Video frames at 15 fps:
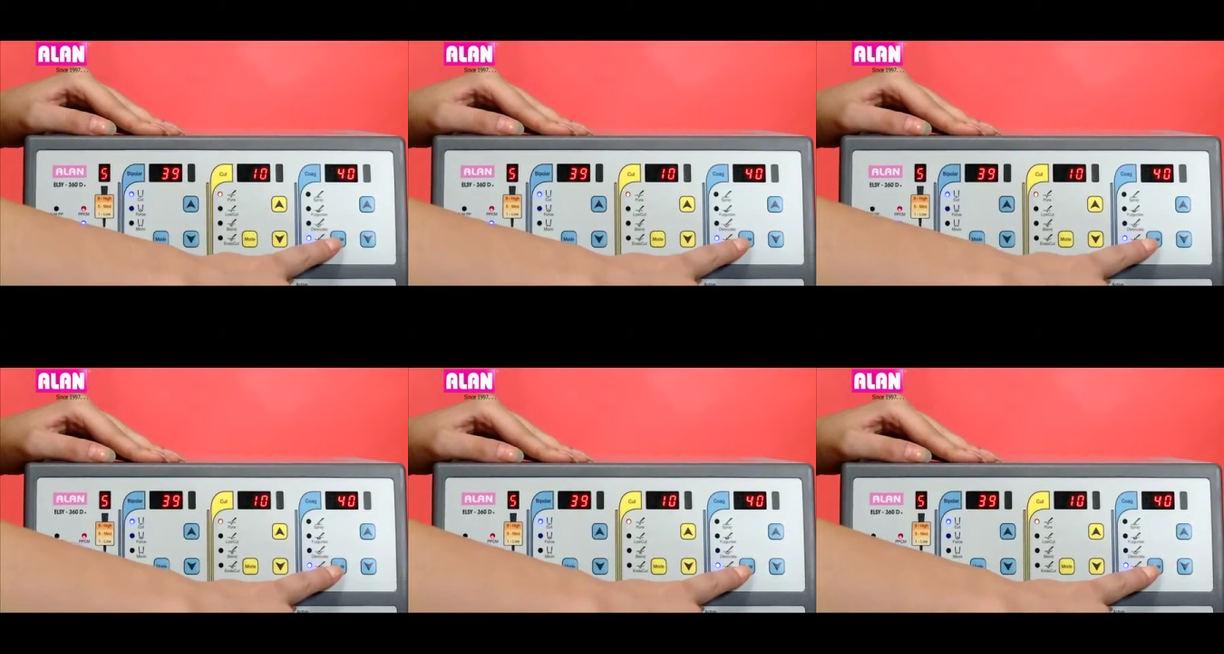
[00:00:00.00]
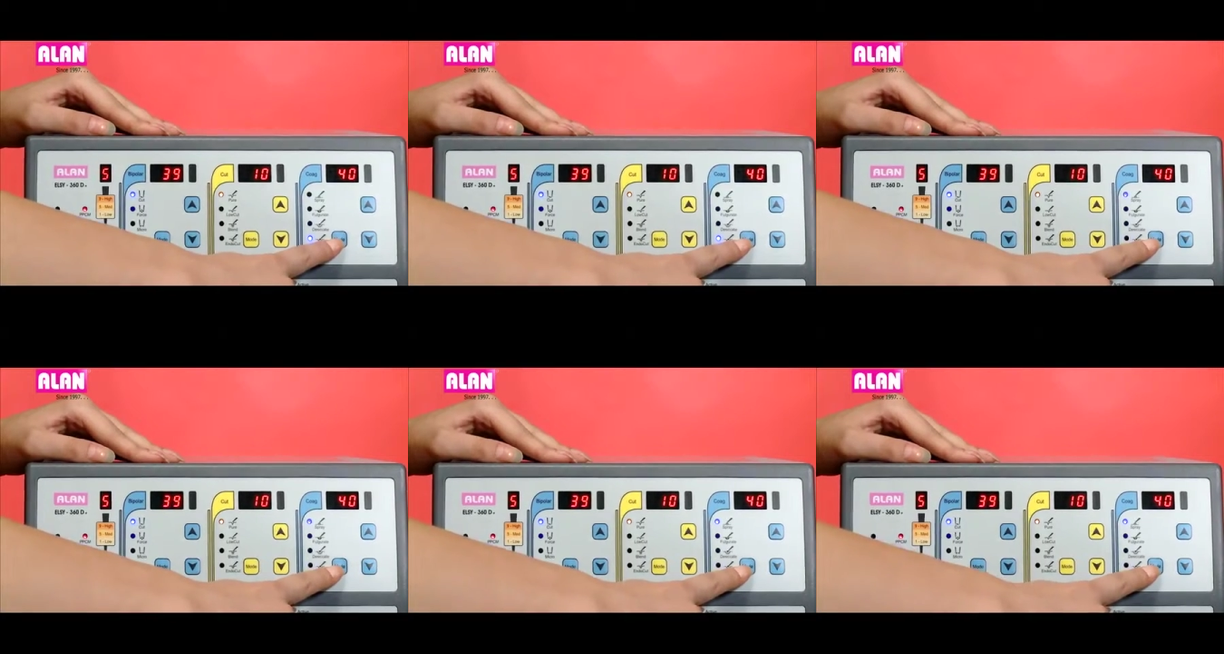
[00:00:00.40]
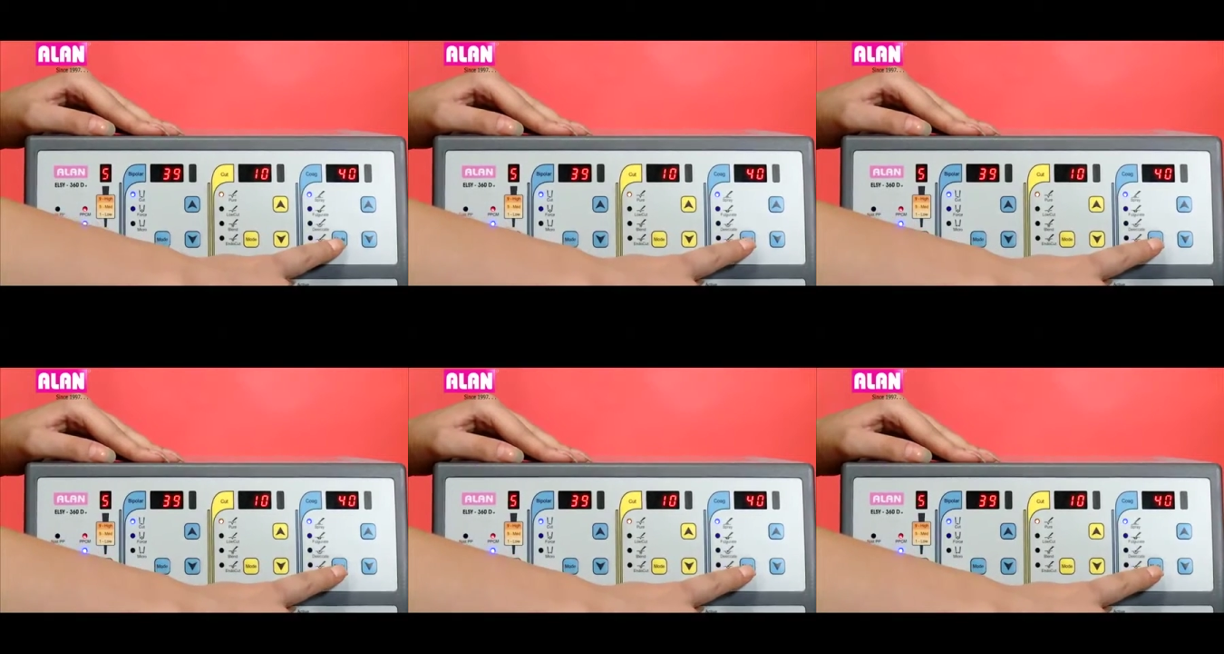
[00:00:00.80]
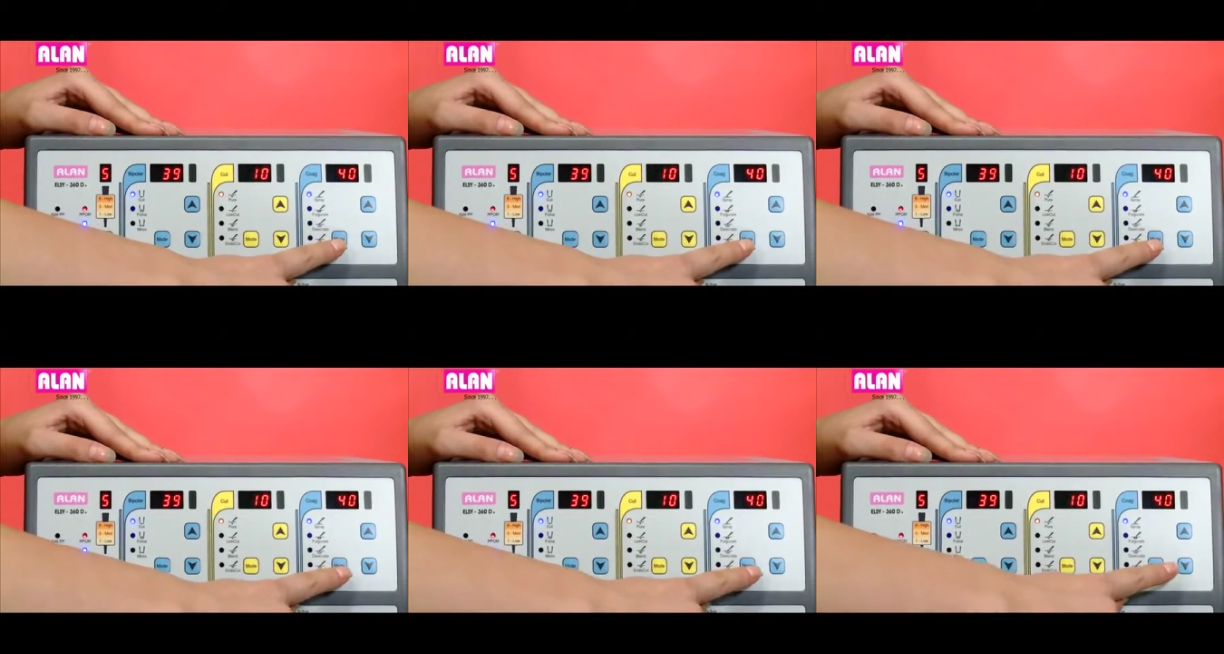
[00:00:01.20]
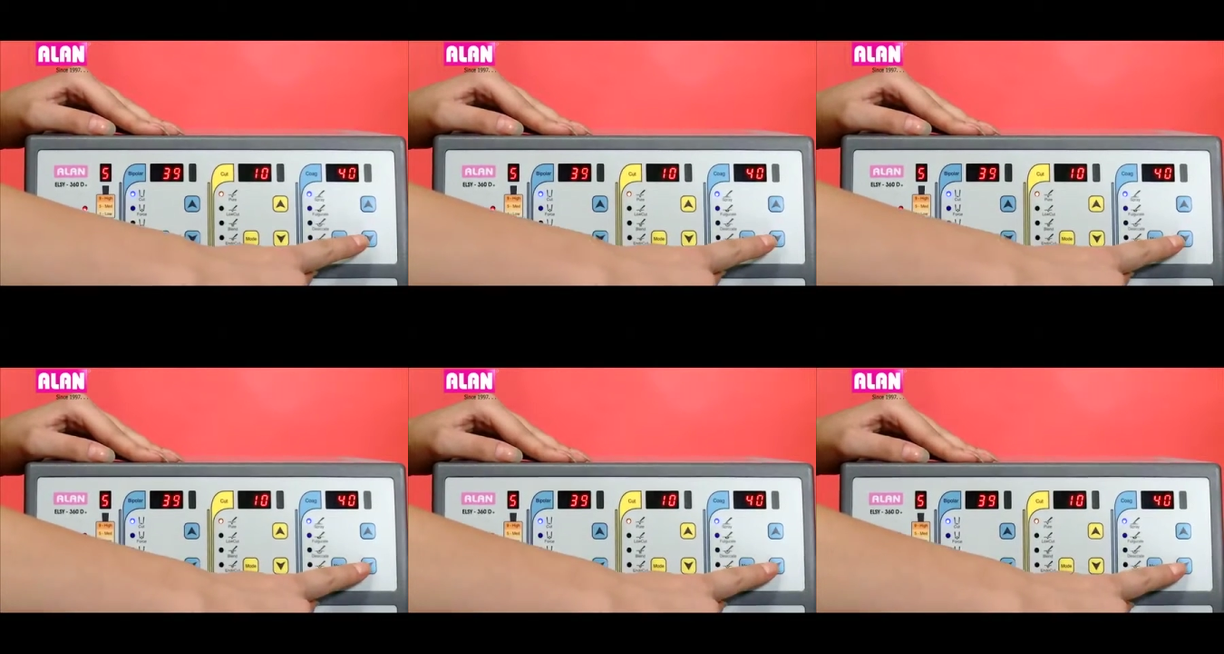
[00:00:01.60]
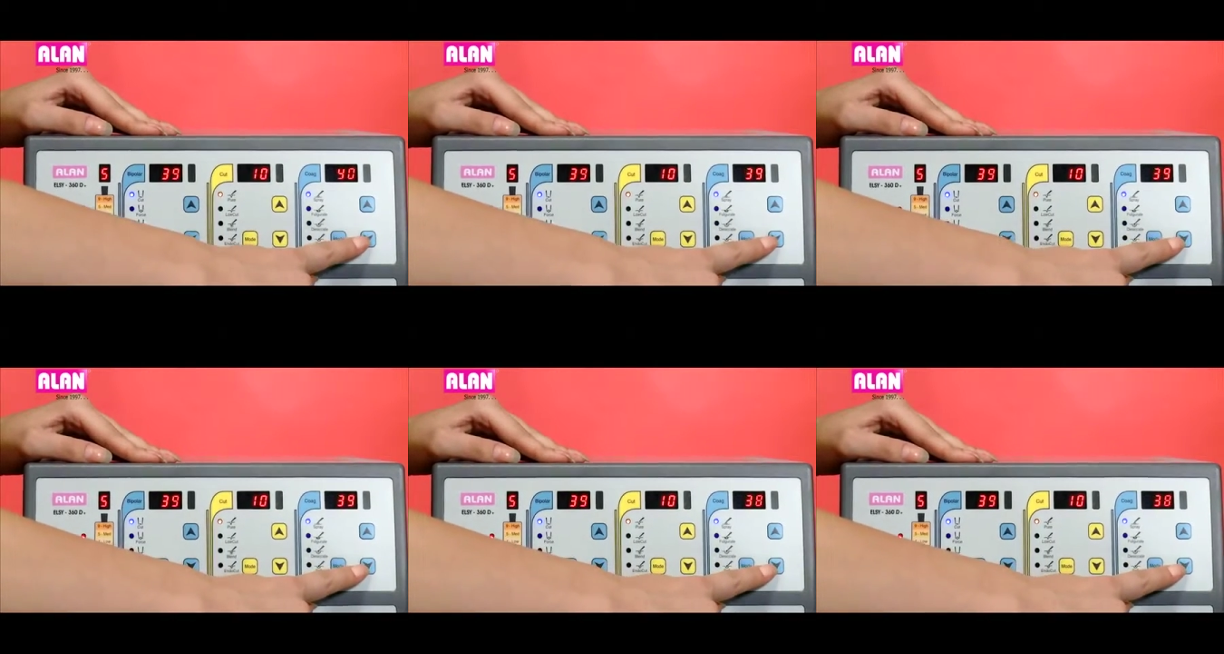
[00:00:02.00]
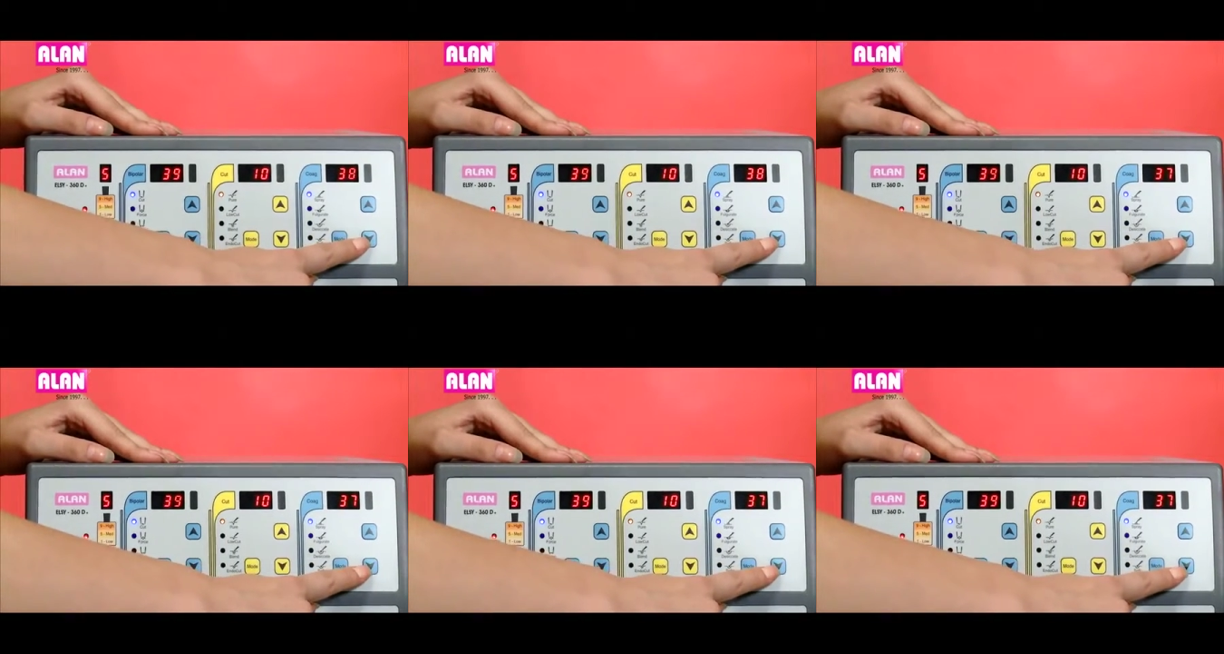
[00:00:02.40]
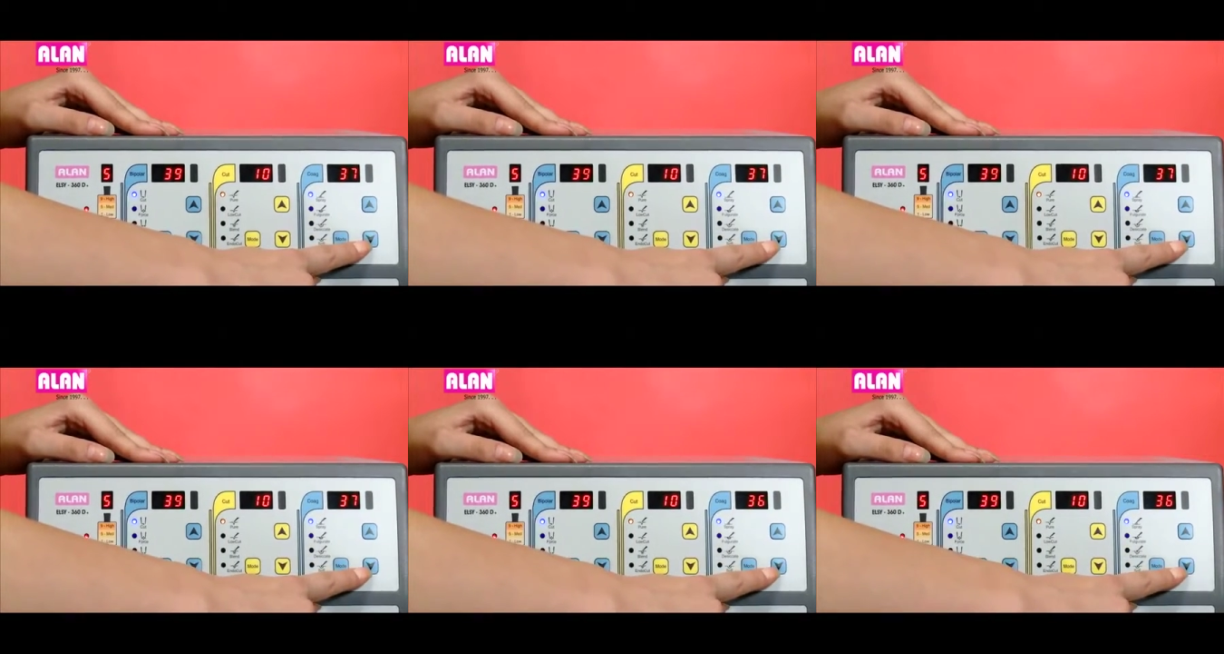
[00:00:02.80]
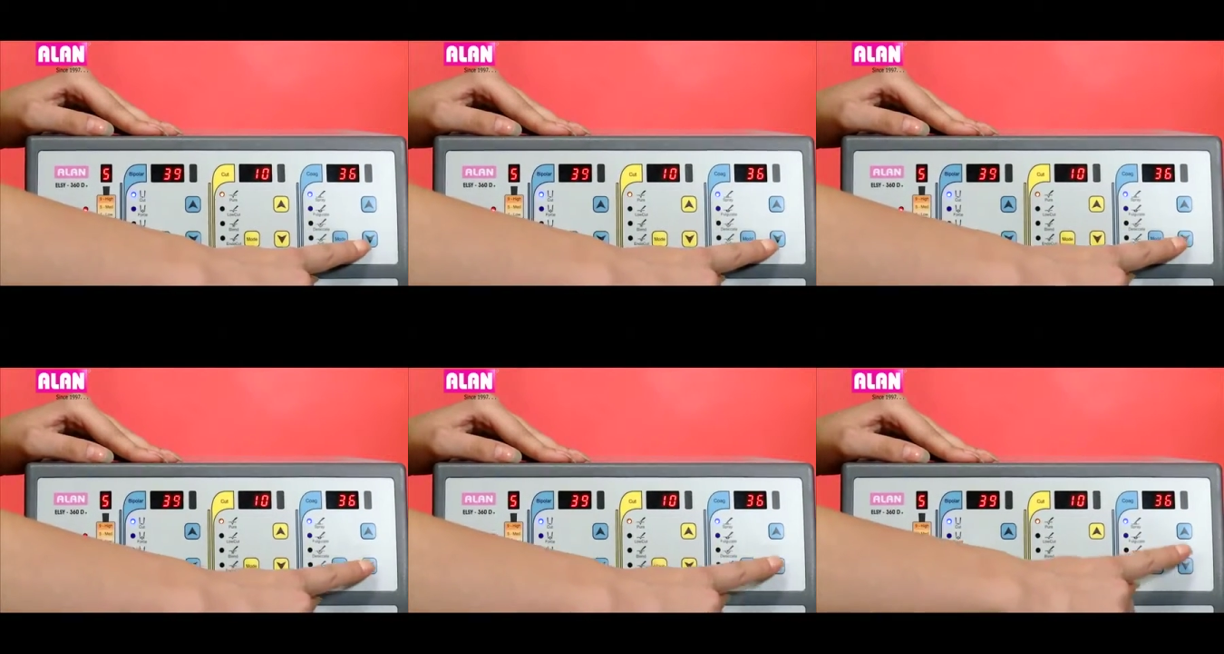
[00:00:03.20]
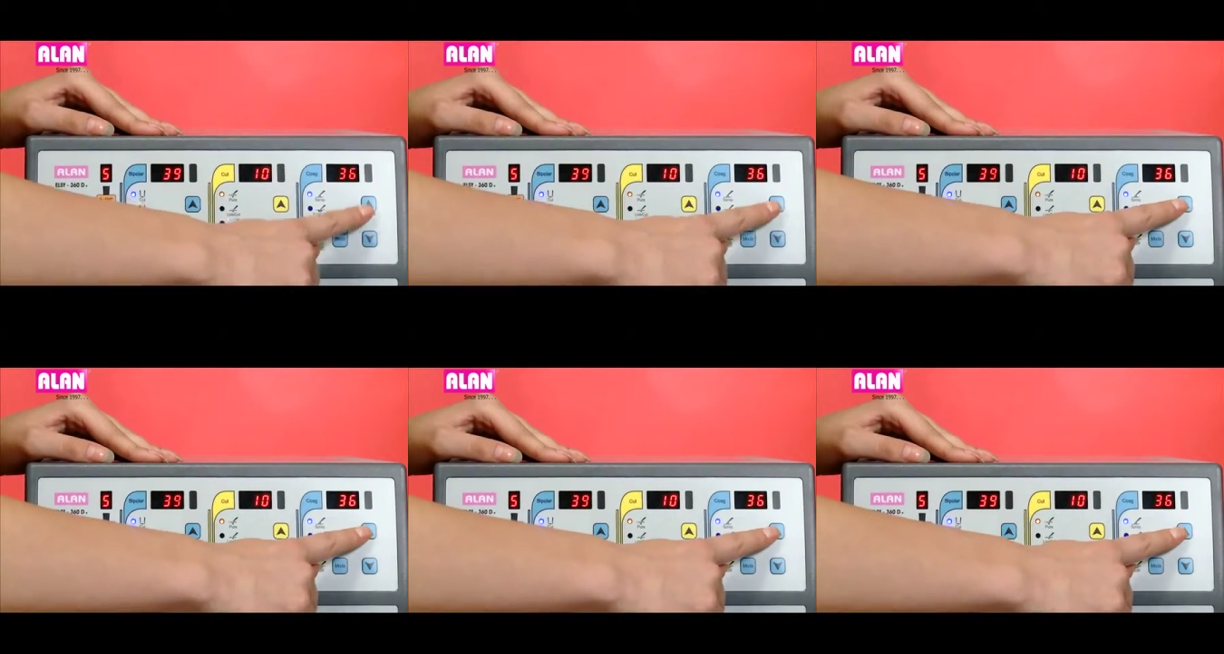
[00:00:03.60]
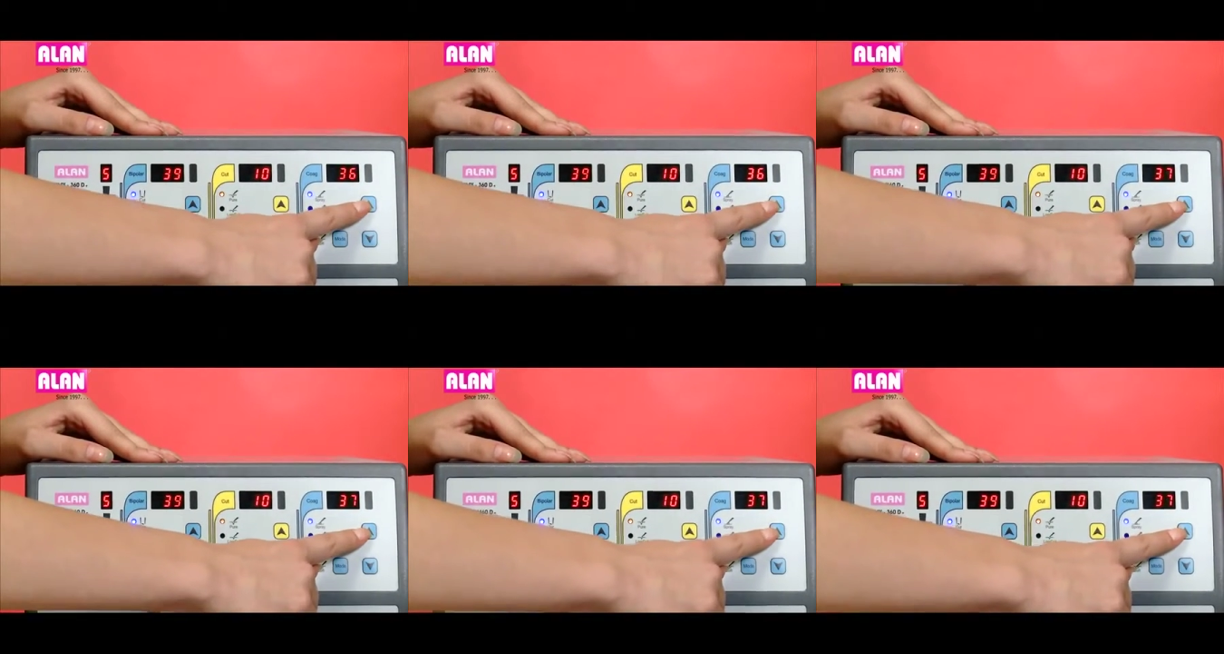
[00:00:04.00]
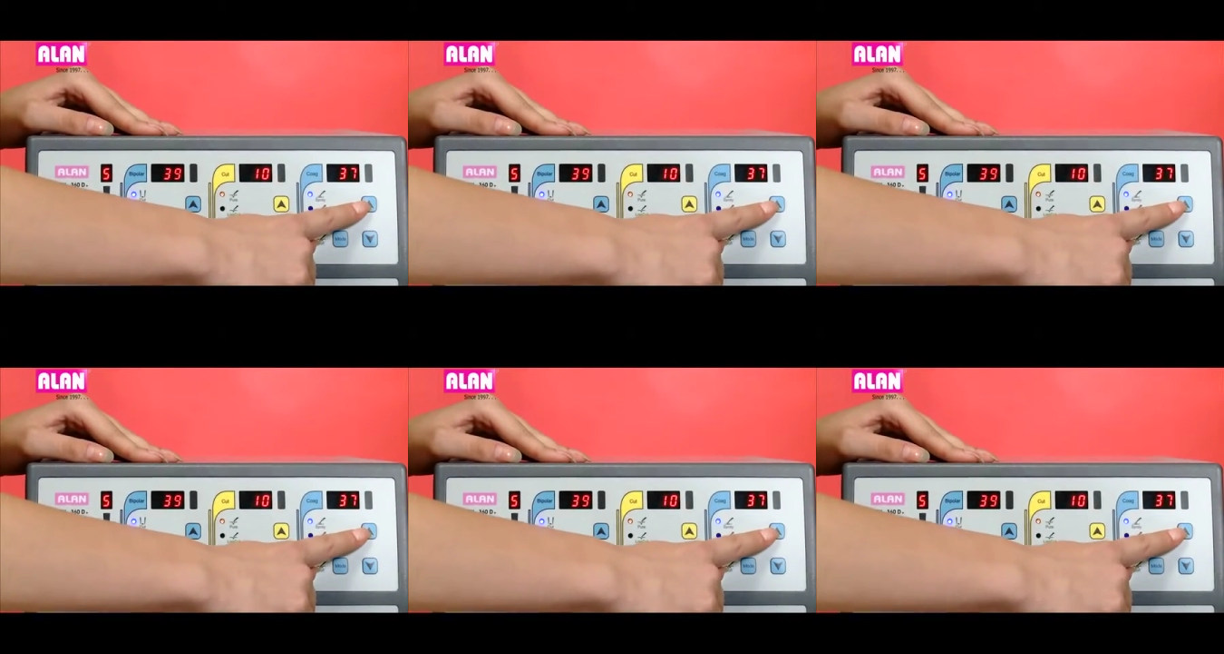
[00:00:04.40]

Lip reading: [unreadable: no face in view]